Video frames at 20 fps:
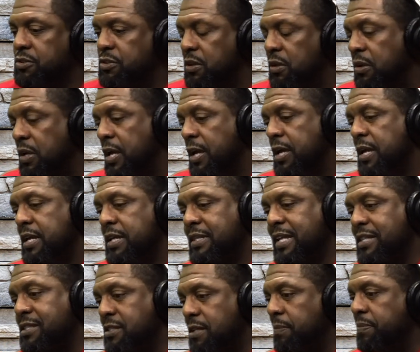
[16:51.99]
So
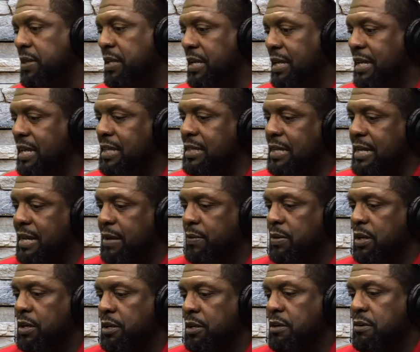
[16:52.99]
that's something, again, that I would
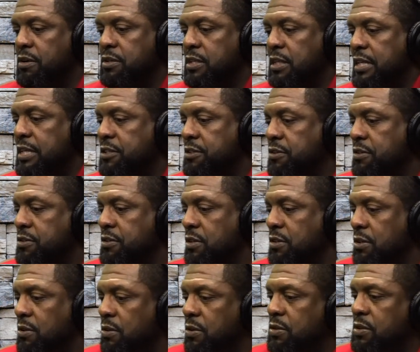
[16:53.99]
encourage the listeners to
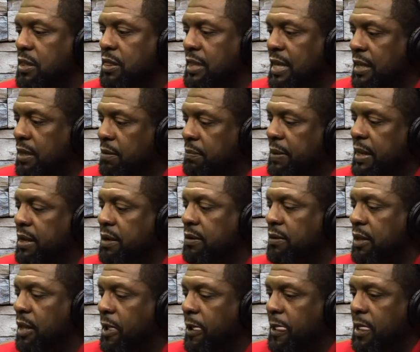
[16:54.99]
do, is to think
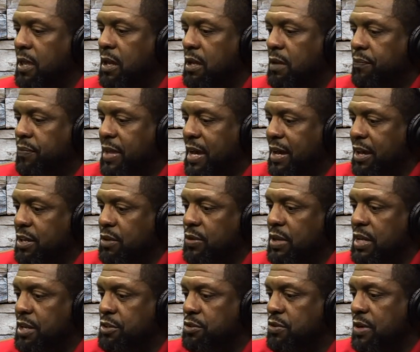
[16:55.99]
about how you
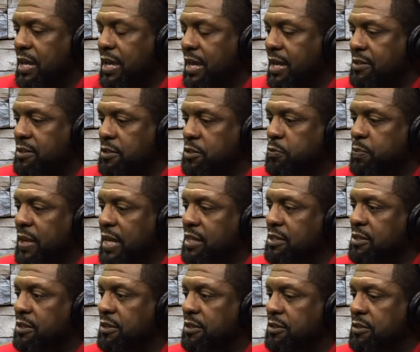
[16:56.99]
enter and exit
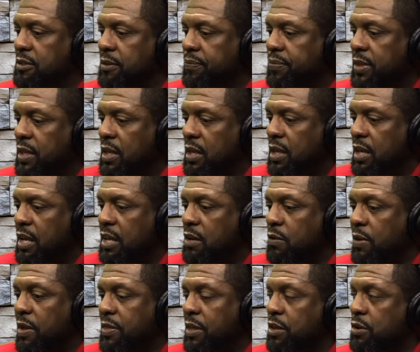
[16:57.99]
spaces in the
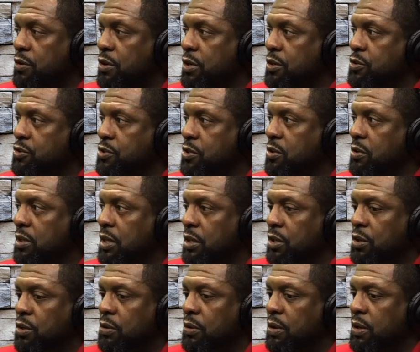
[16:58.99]
way that you're controlling
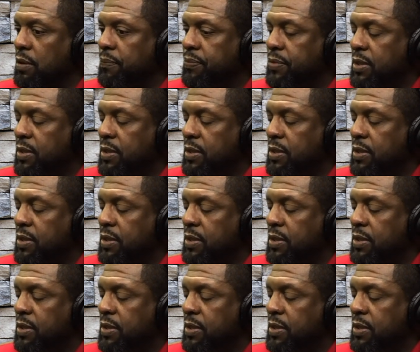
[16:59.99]
your